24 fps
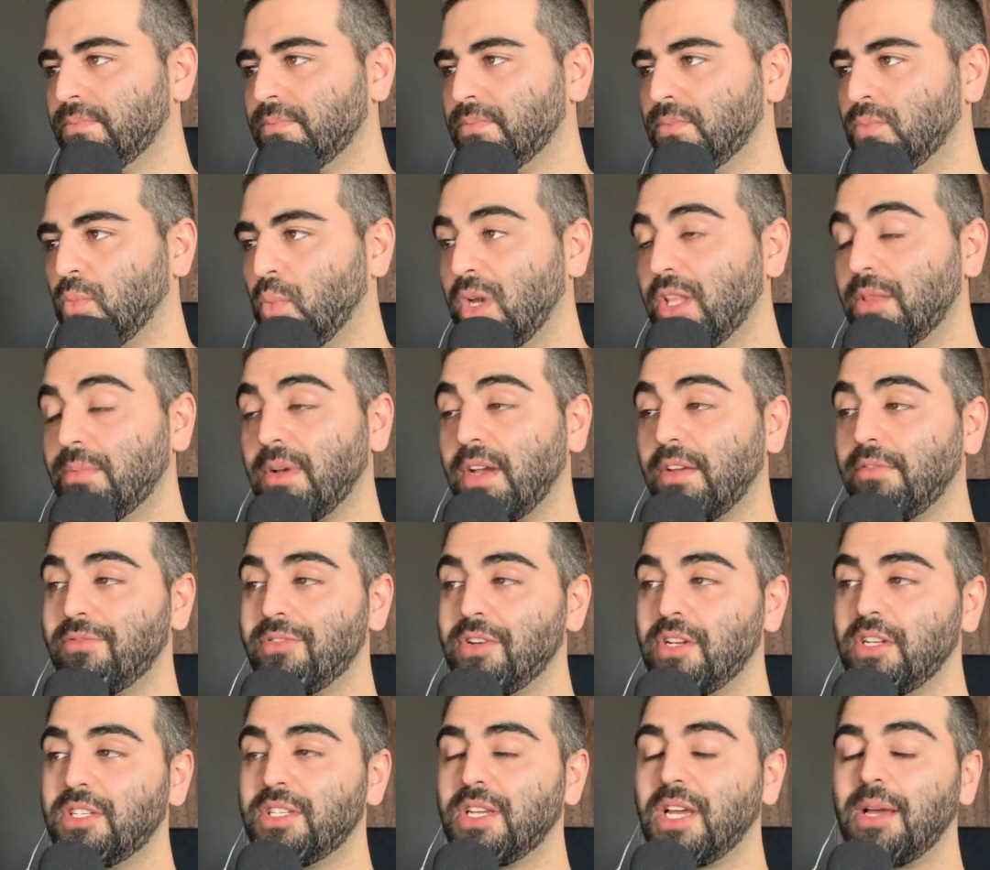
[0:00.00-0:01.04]
With my
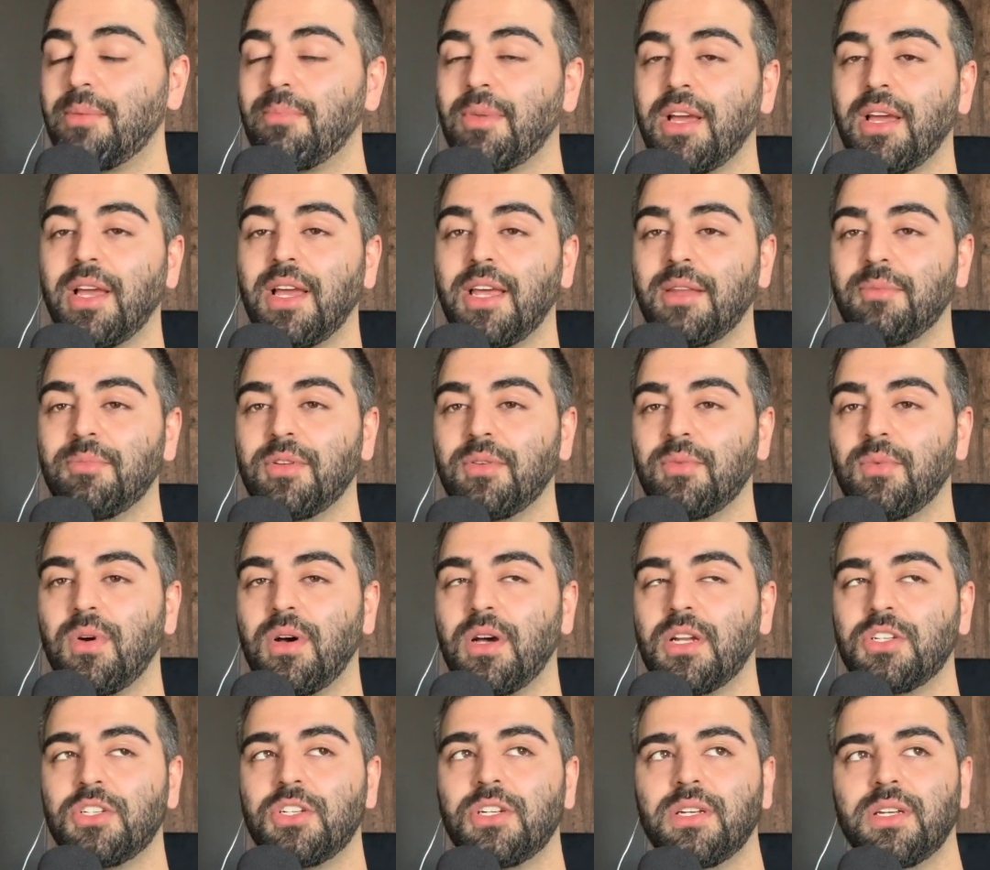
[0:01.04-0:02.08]
free time, I had been
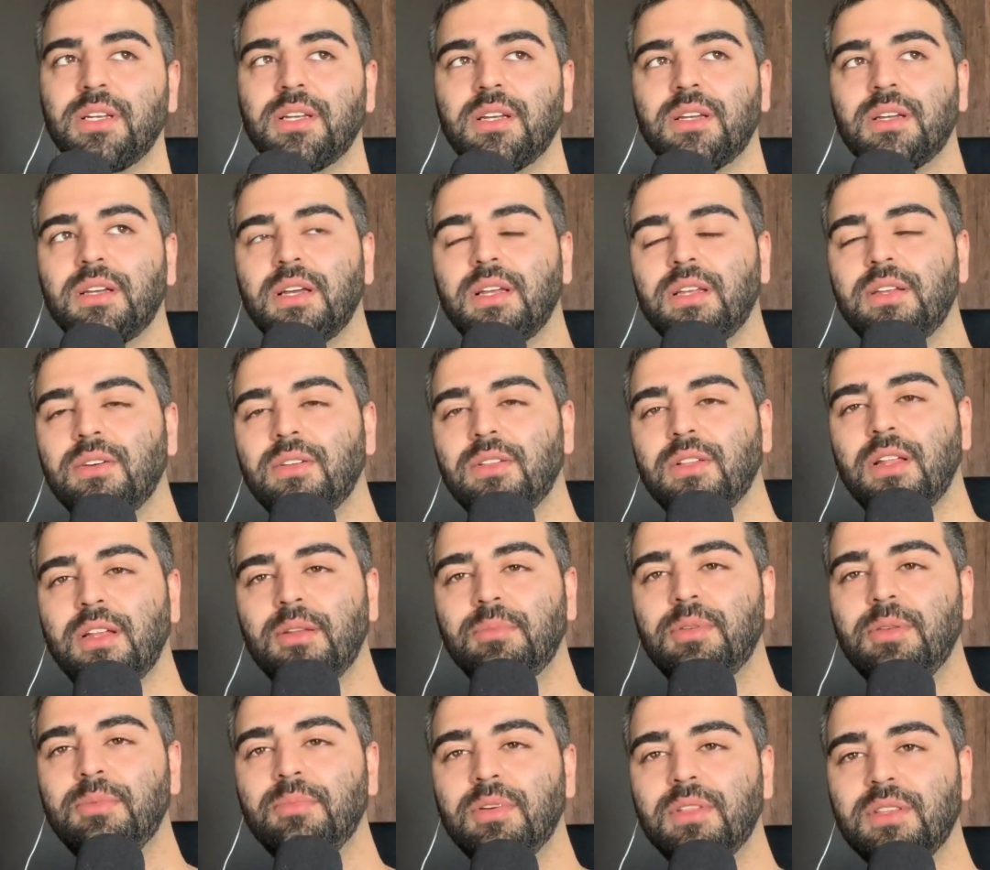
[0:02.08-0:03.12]
watching. I know a lot of
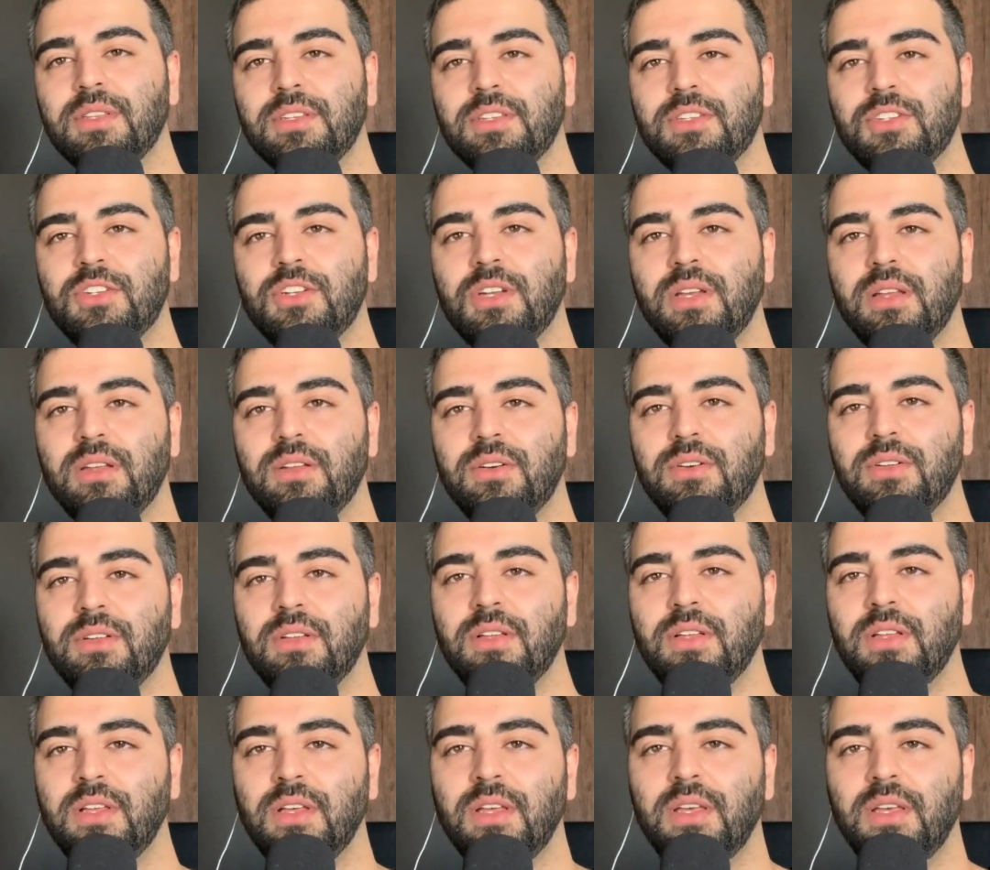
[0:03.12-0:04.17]
people on this channel
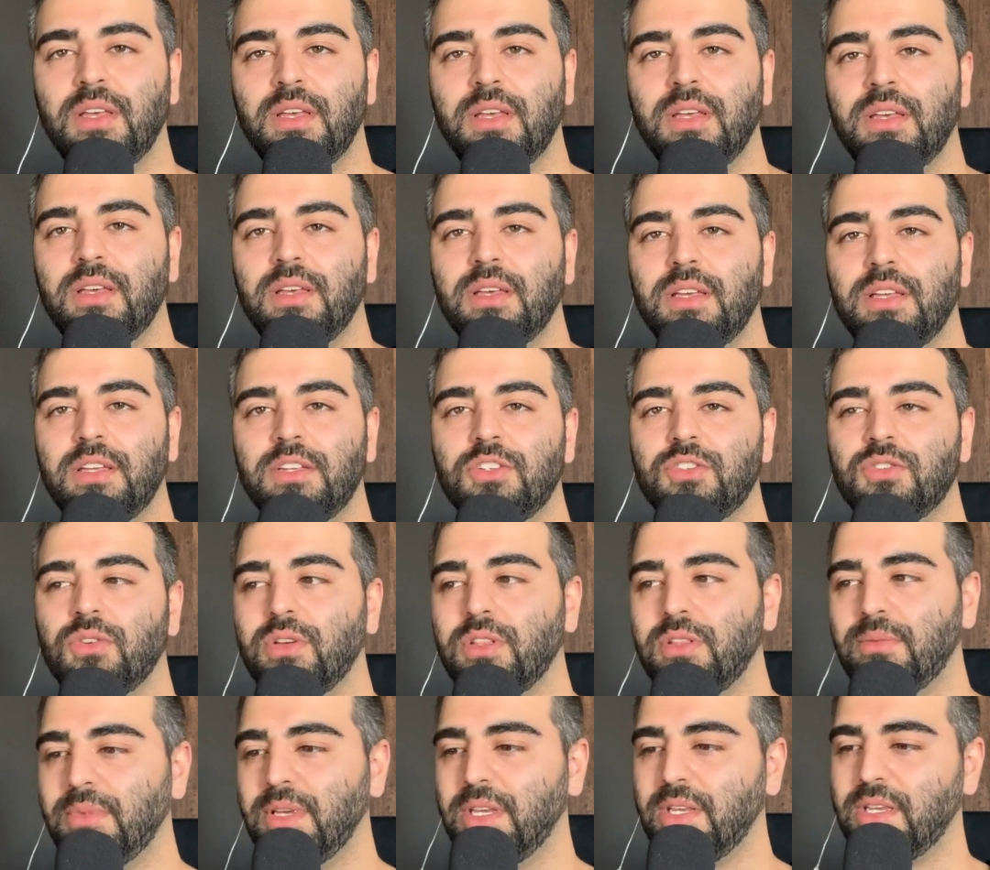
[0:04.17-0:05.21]
enjoy
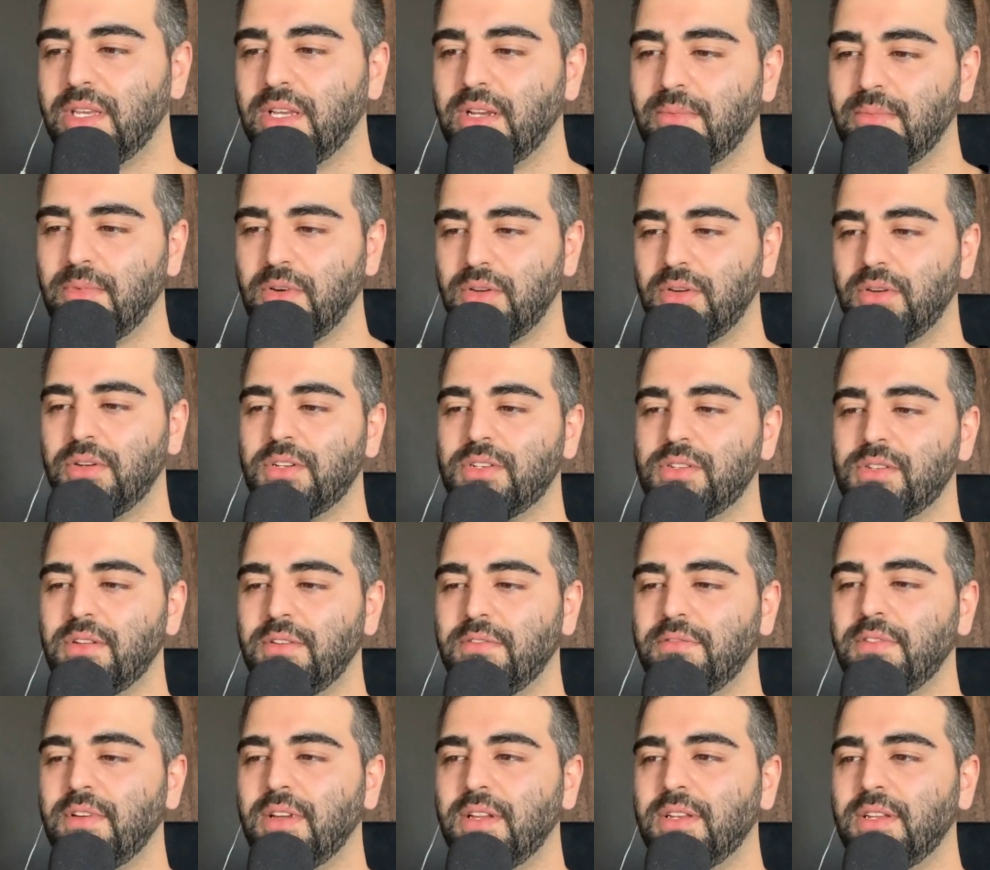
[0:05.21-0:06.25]
the Making a Murderer
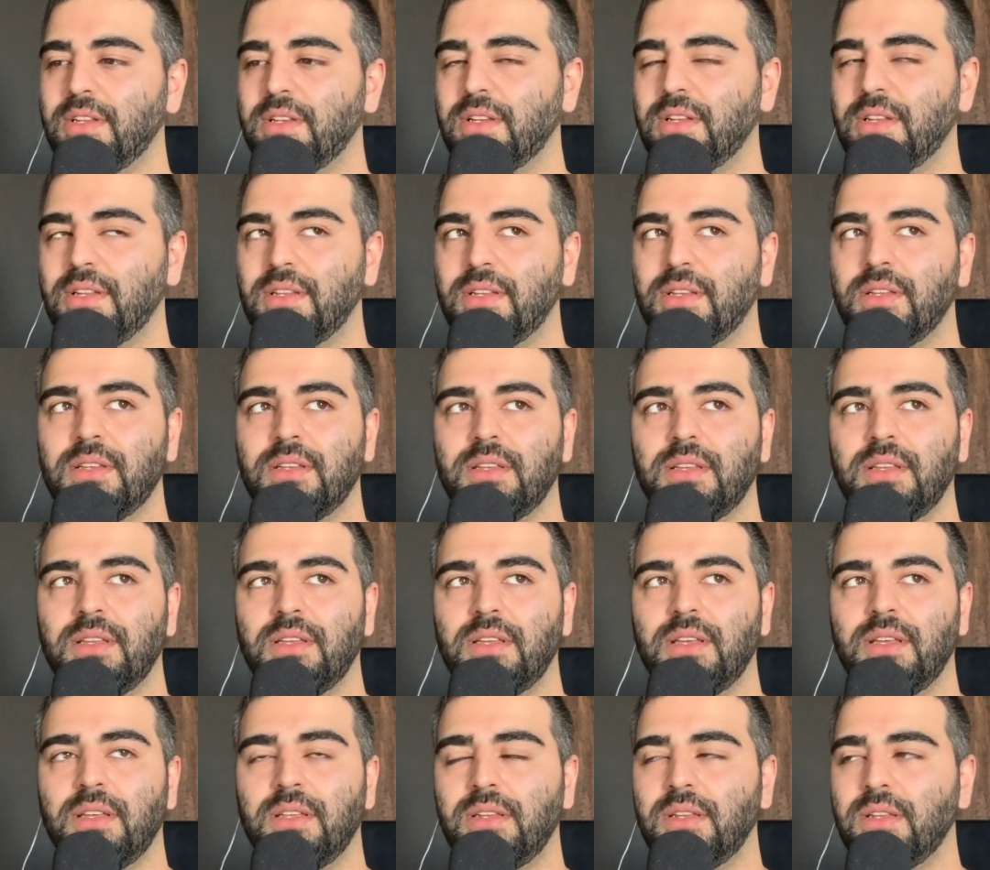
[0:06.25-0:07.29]
stuff I did,
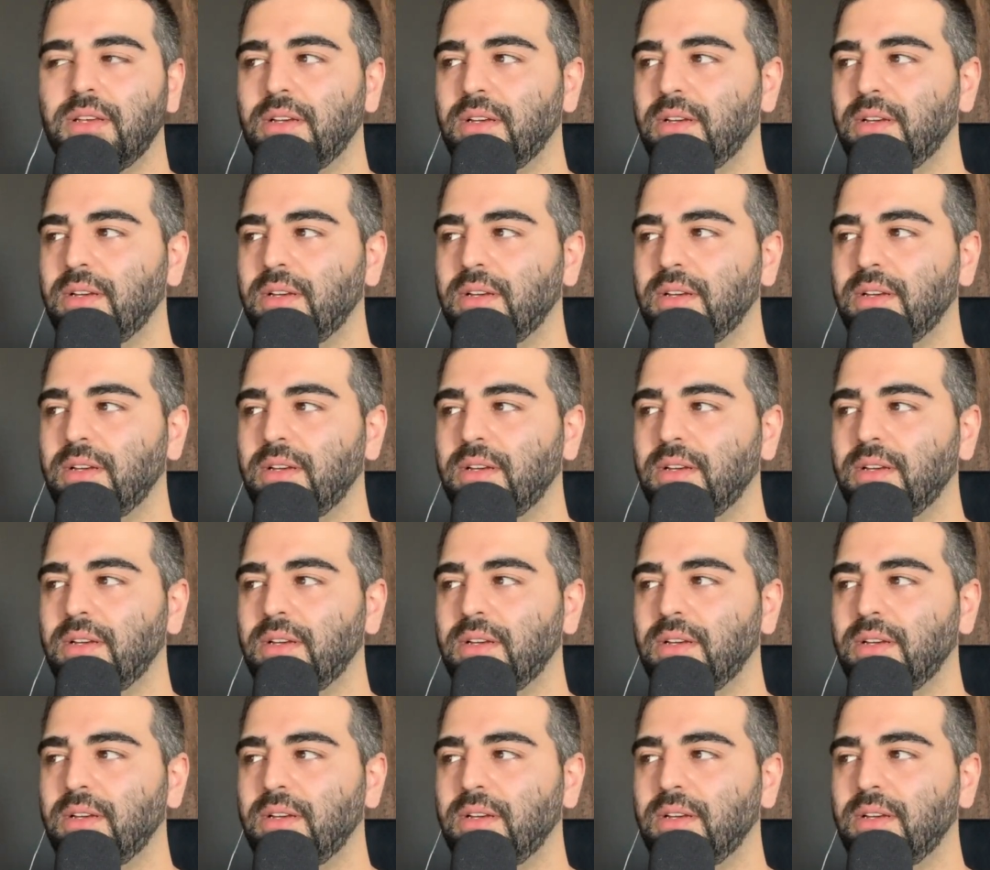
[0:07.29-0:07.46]
and